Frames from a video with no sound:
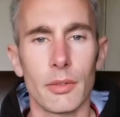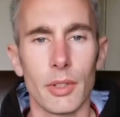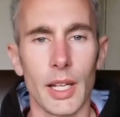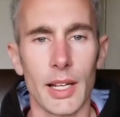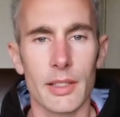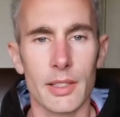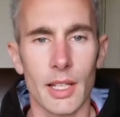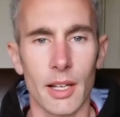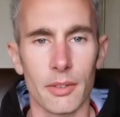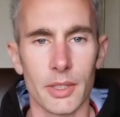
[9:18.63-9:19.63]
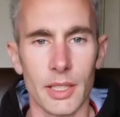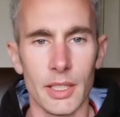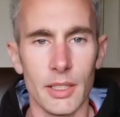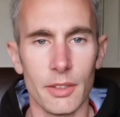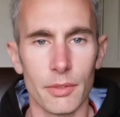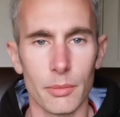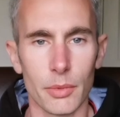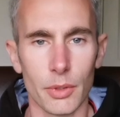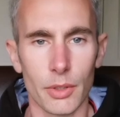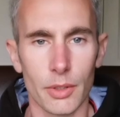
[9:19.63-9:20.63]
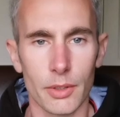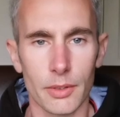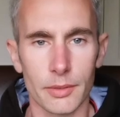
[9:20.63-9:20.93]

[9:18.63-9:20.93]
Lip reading: And relax down even more.